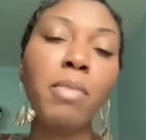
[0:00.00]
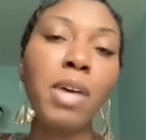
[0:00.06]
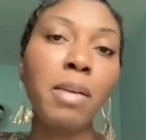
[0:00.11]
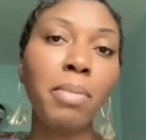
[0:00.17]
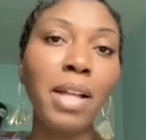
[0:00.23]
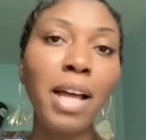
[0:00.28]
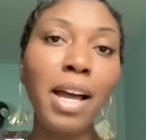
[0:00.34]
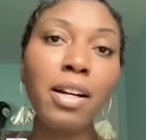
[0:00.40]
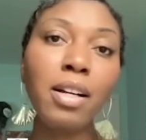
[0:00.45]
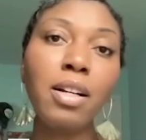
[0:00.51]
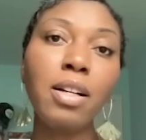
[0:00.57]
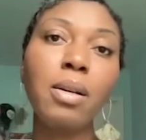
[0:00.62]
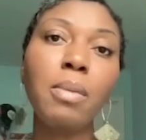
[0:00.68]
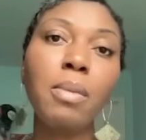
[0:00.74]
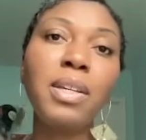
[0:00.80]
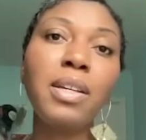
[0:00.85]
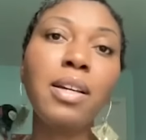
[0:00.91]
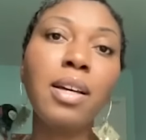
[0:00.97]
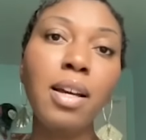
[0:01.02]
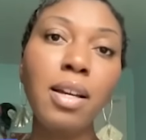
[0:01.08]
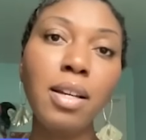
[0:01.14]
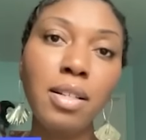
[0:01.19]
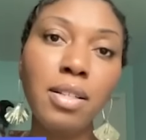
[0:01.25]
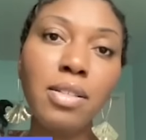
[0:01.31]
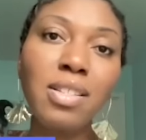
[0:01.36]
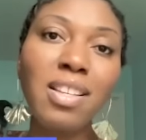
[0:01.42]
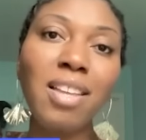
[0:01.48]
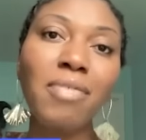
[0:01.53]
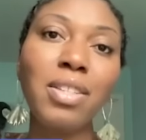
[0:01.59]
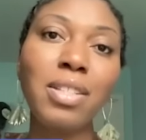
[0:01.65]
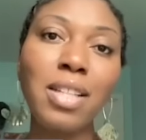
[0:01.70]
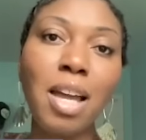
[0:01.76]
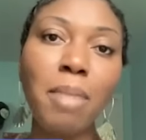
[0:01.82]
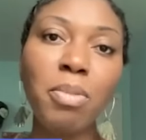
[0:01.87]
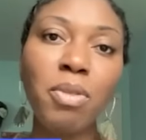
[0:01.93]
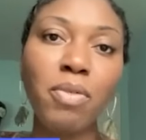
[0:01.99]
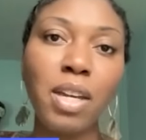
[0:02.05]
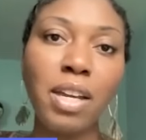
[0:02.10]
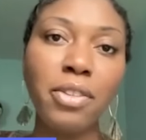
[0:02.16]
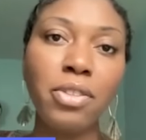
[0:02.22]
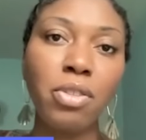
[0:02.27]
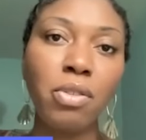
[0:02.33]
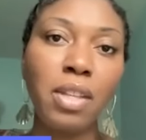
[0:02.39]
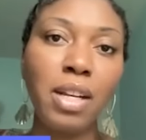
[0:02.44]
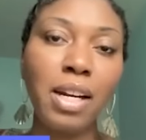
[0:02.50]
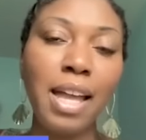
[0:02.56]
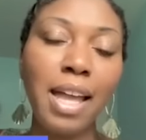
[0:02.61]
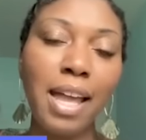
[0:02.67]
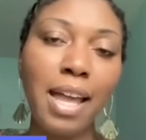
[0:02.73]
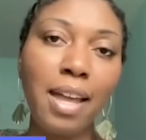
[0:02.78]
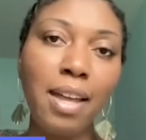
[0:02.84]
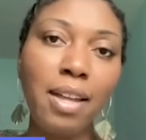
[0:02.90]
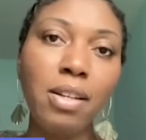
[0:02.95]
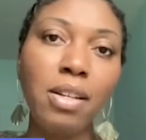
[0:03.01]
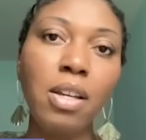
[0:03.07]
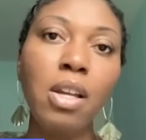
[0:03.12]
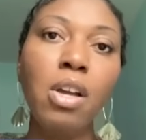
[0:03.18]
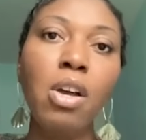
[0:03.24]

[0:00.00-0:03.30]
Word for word: my bladder because of the type of cancer that I had.